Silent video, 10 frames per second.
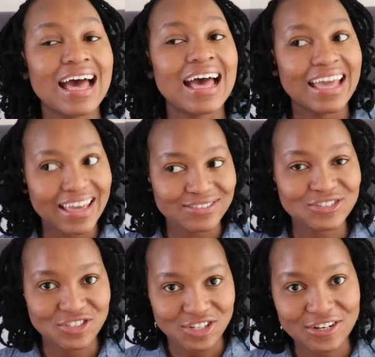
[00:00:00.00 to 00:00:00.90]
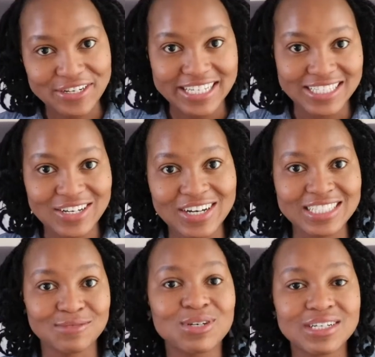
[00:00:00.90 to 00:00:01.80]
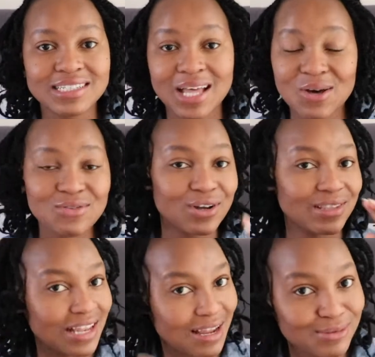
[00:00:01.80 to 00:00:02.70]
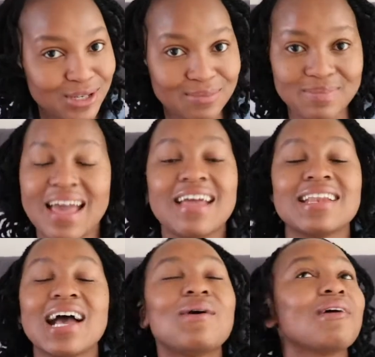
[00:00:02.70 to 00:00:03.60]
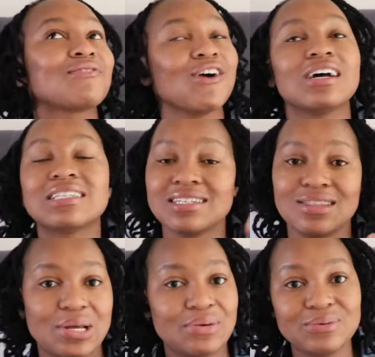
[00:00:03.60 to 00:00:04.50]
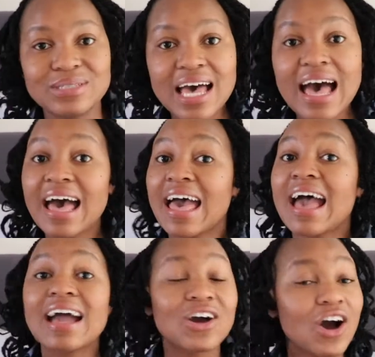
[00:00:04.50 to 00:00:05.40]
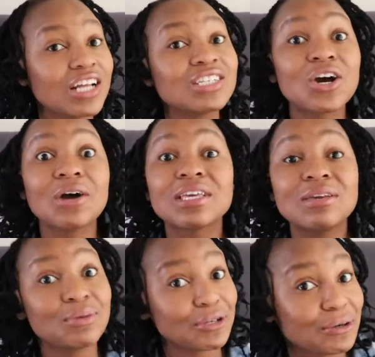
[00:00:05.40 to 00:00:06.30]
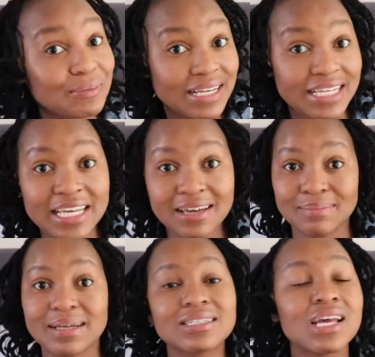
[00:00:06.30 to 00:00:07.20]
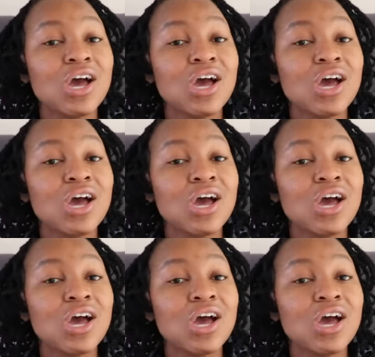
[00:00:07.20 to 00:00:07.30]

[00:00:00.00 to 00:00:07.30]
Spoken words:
I have to start creating content because now I've got the laptop and now I've got the router. I can't keep on complaining about